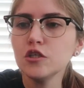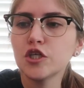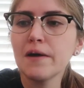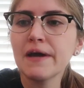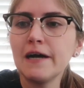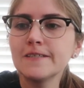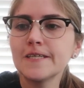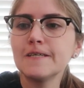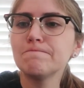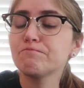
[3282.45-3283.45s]
Shop
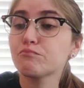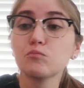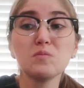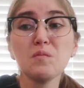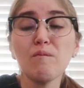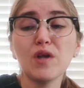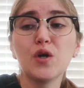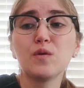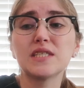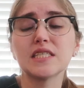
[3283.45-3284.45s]
calendar.
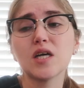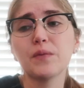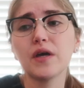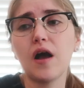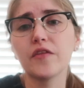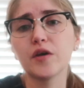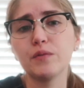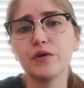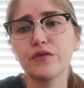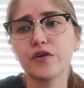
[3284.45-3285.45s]
Ooh, since I'll be on the
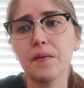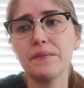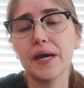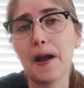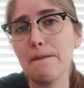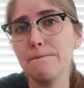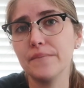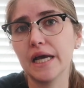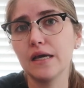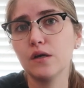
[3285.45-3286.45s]
computer for a bit, I
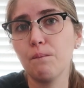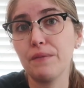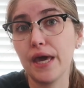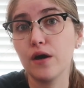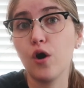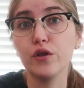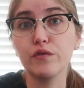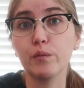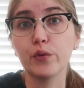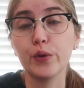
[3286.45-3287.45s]
might make all
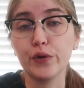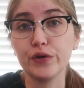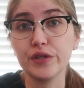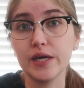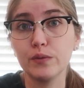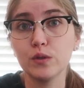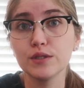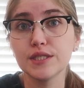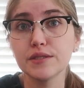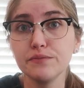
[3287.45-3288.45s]
of the pre-order
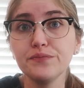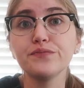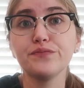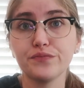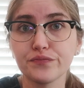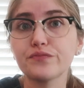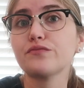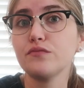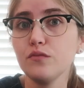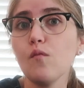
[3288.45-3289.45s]
labels,
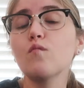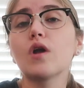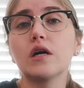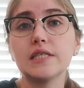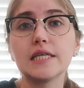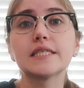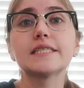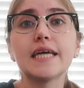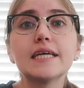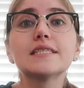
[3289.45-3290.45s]
because that's
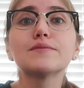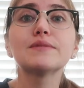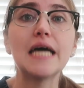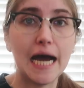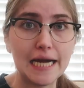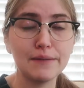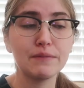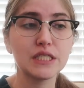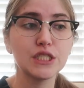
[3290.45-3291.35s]
going to take some time.